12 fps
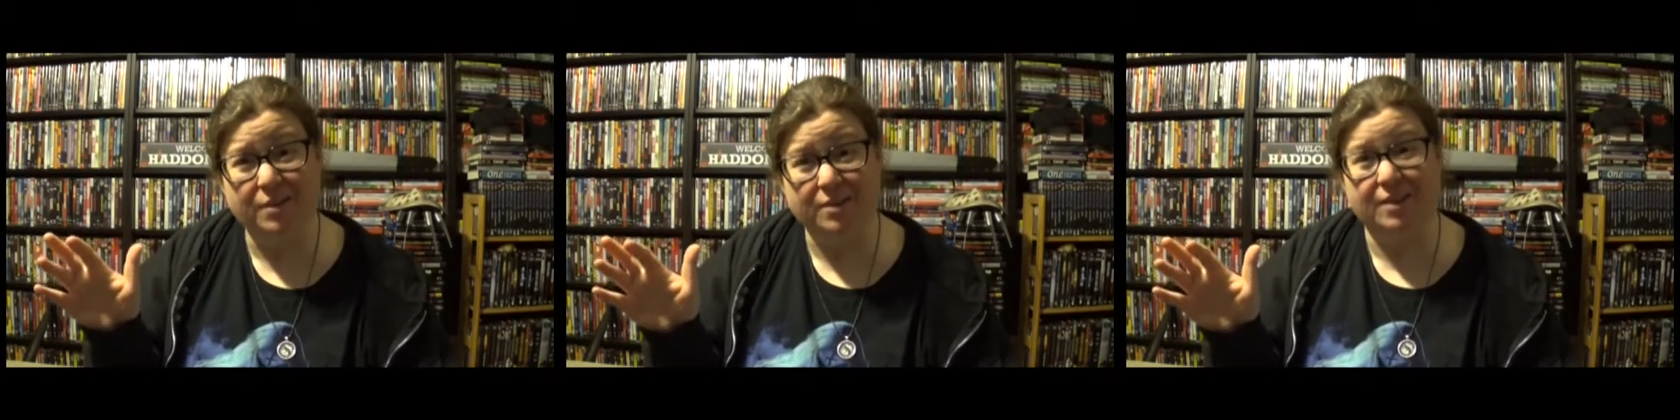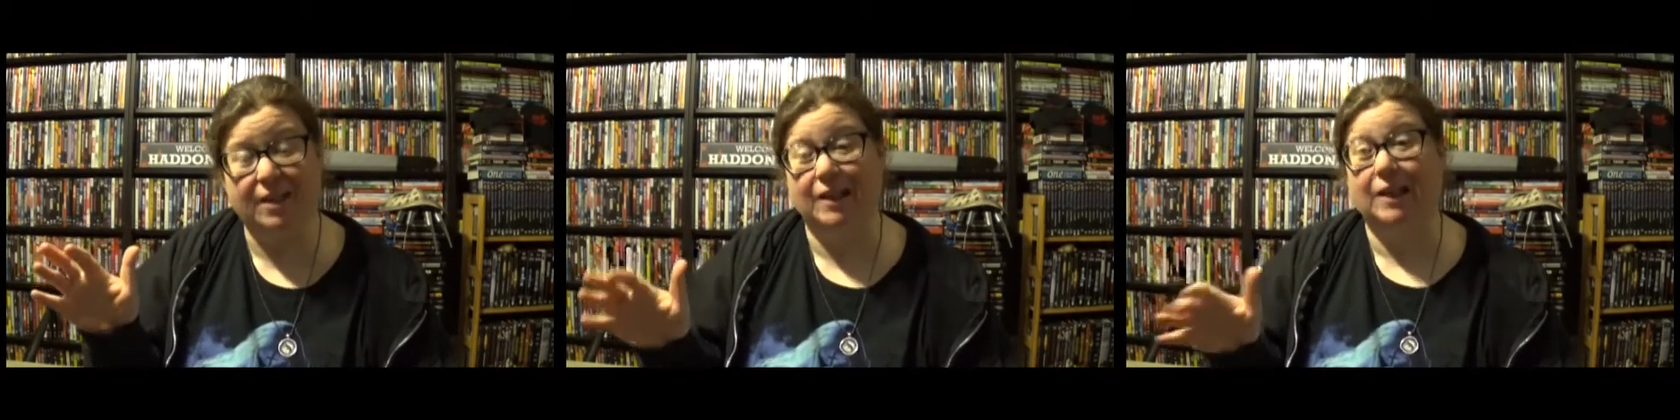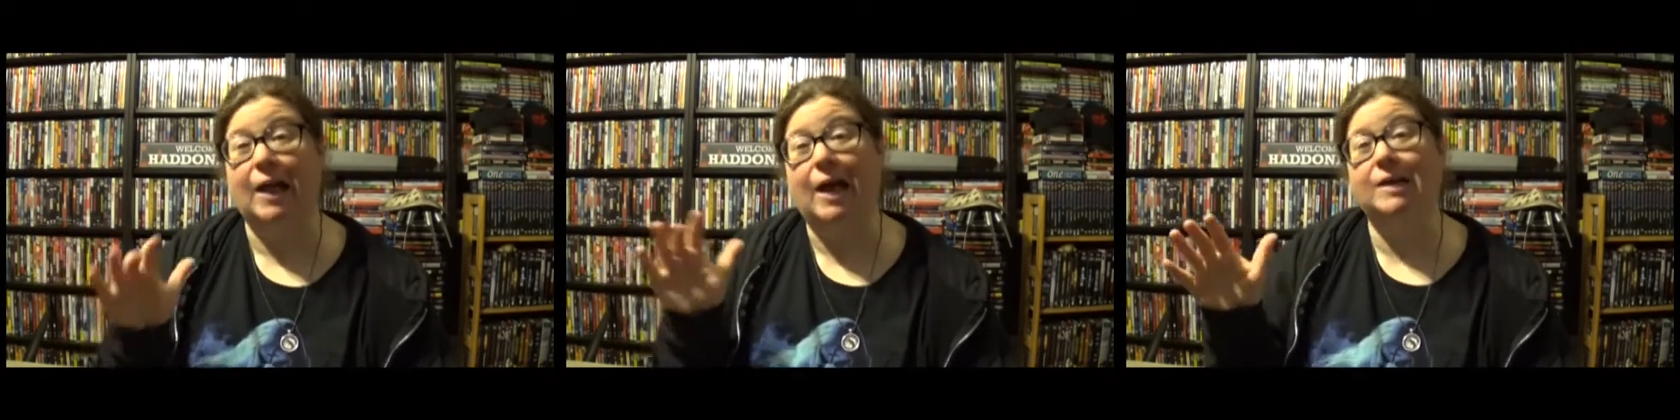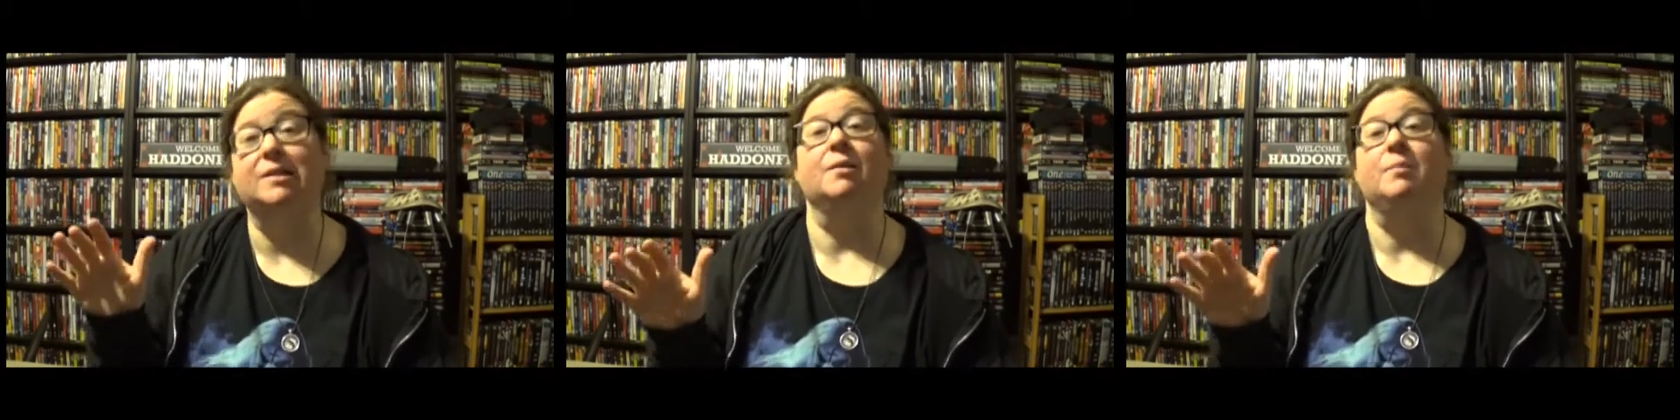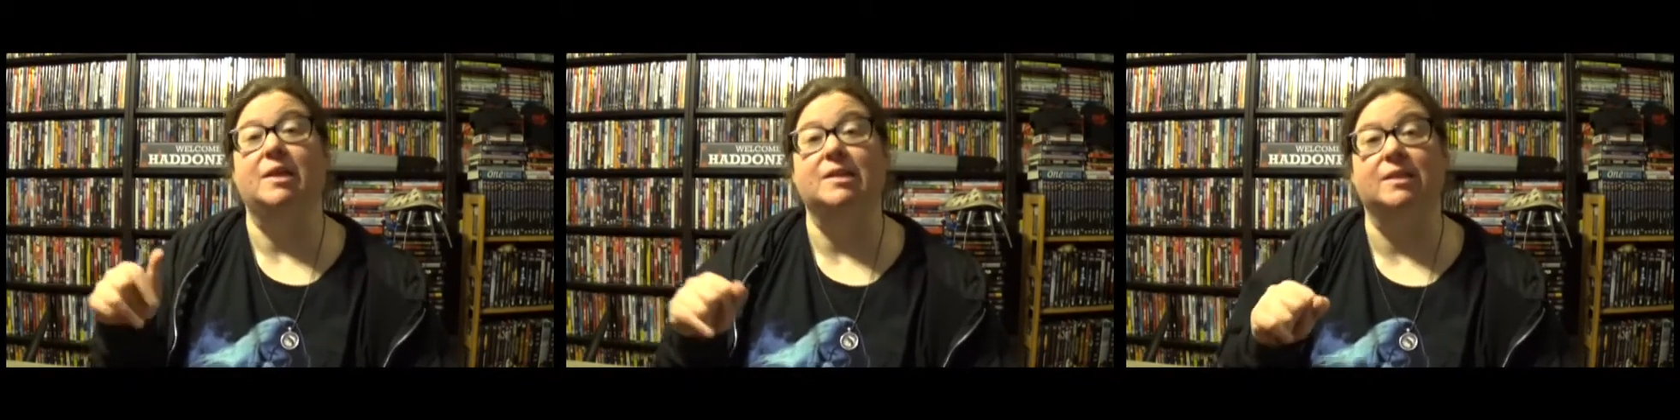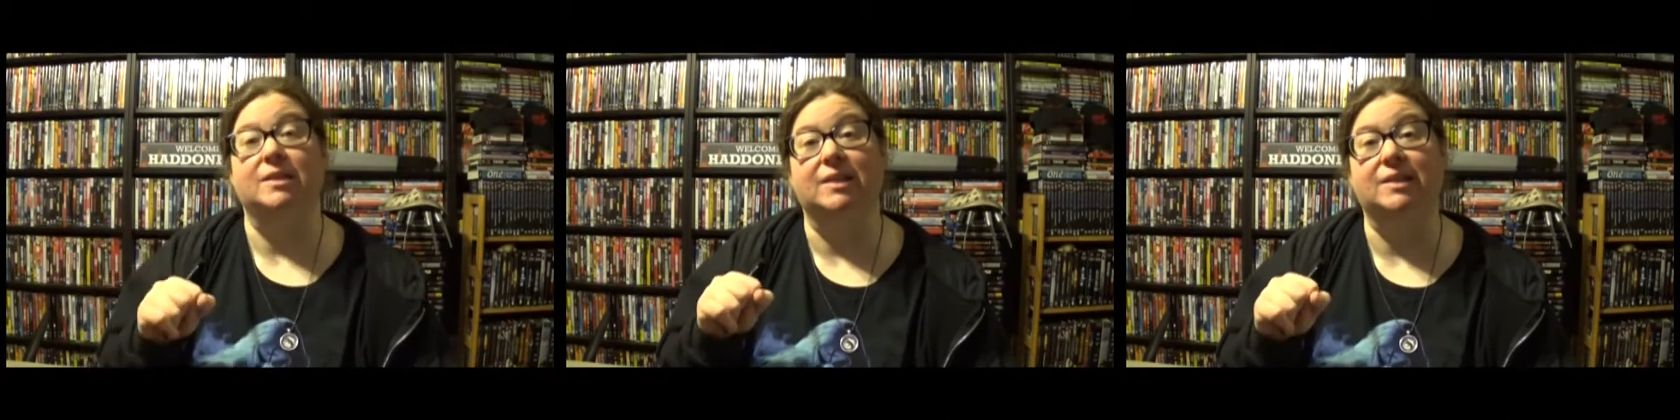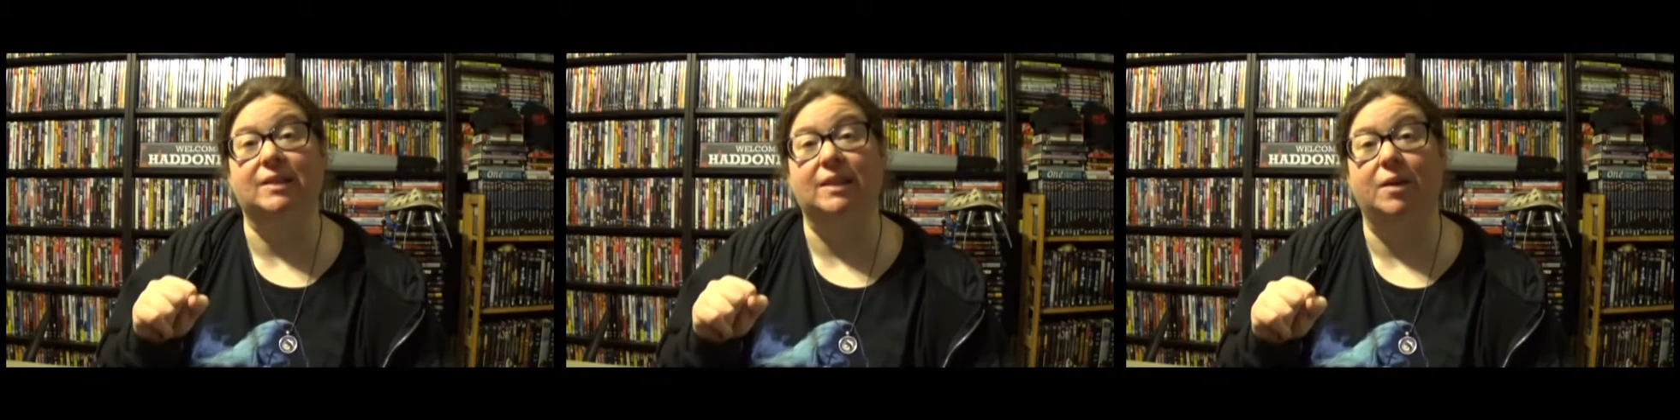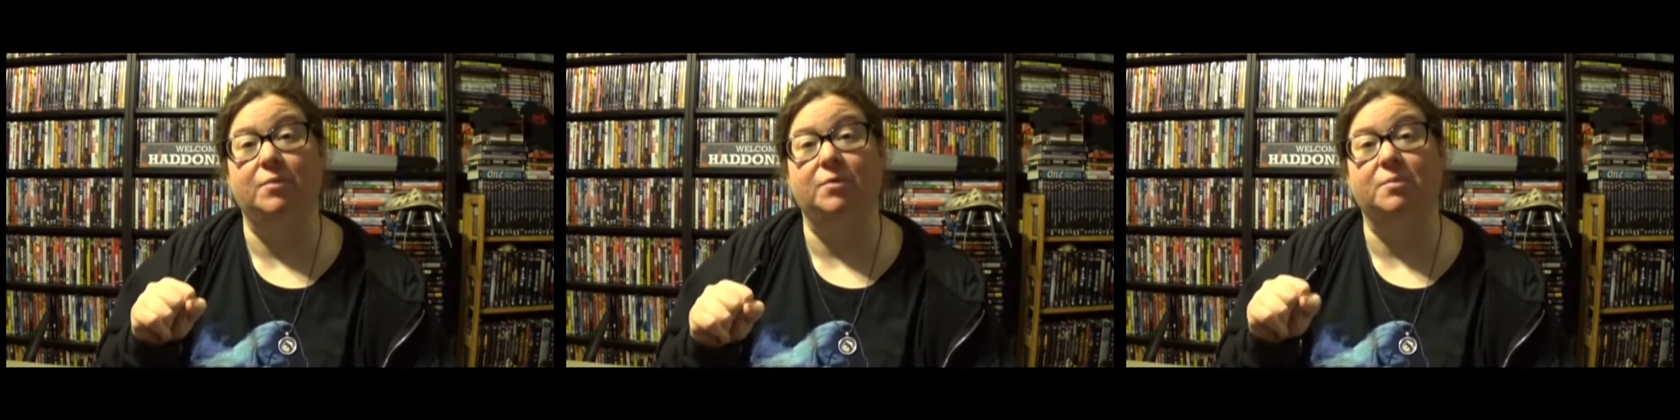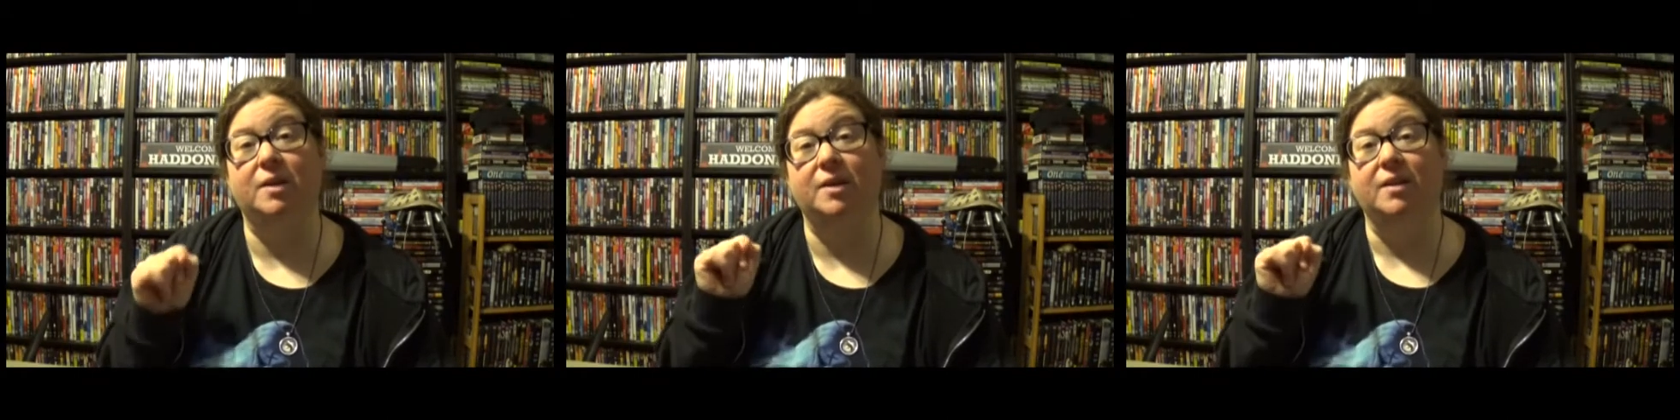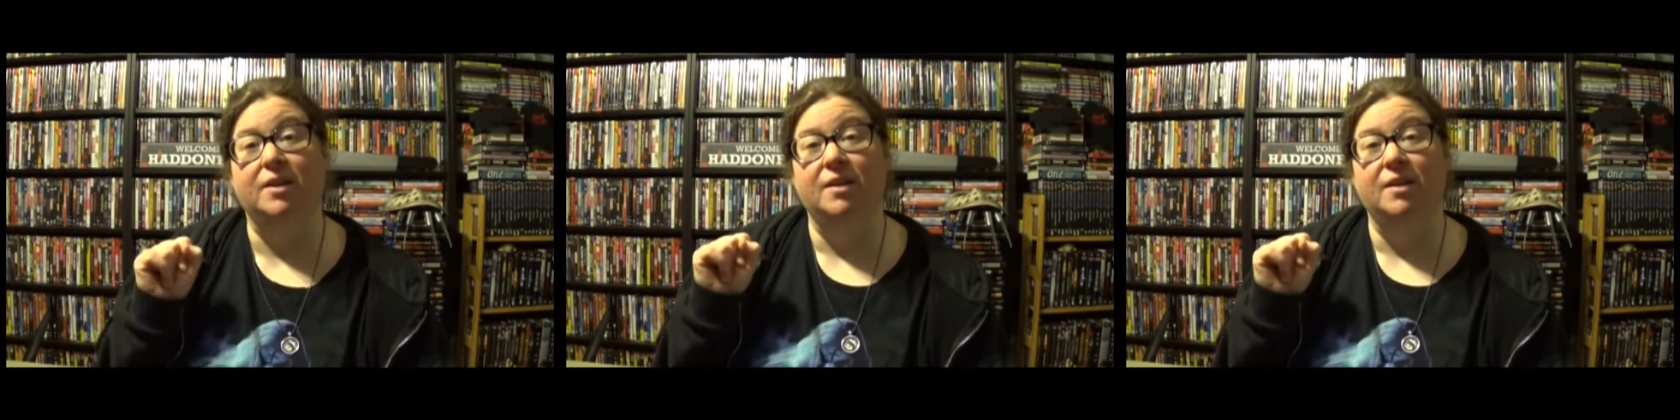There's not a lot amazing things that come from it.